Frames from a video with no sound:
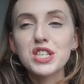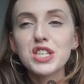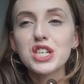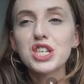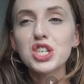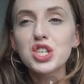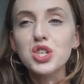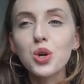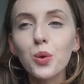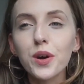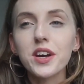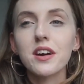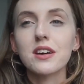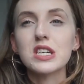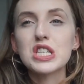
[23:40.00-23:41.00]
Is
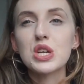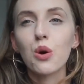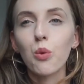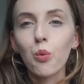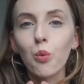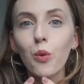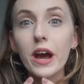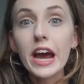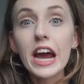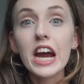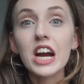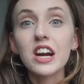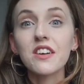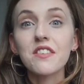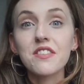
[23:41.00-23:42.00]
showing us
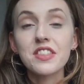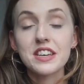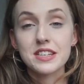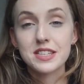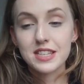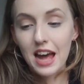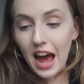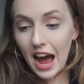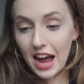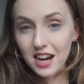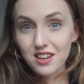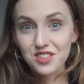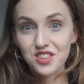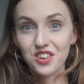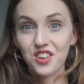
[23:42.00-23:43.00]
where this
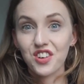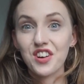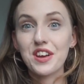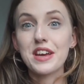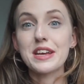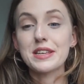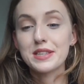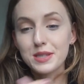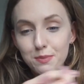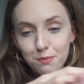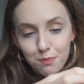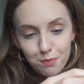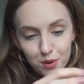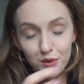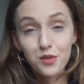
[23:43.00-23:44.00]
actor is
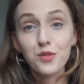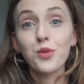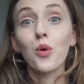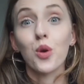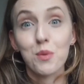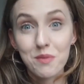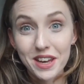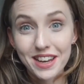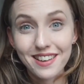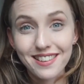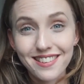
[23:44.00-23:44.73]
performing.